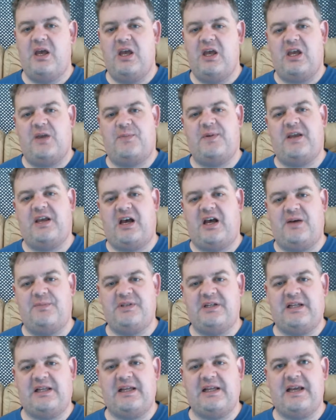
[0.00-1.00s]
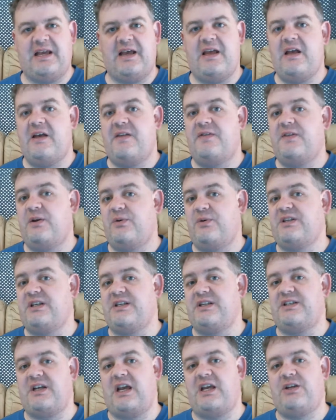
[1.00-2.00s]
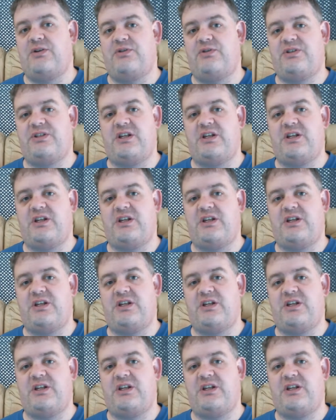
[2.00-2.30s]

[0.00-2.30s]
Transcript: it becomes clear there is a dangerous